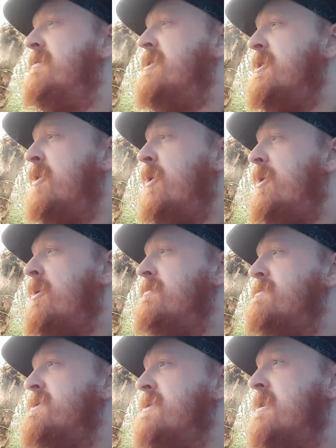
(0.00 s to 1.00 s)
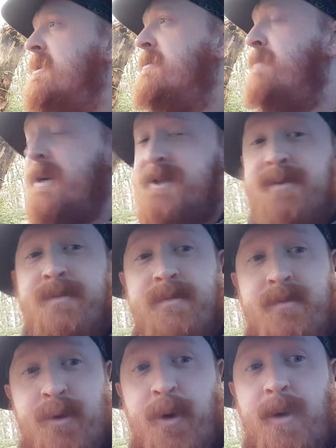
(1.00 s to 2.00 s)
their homes by
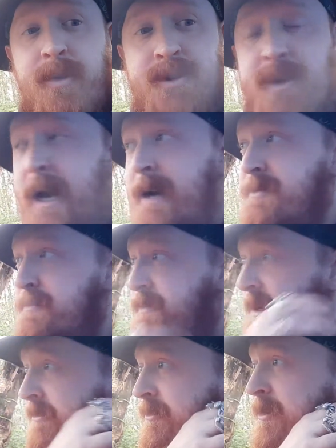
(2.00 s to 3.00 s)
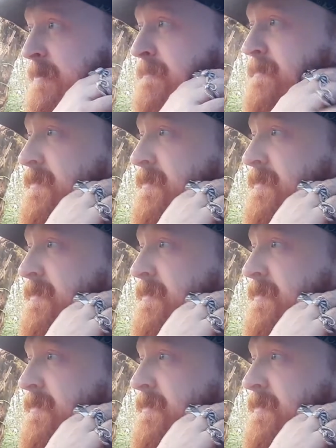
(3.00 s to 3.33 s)
some rogue tribes of Bigfoot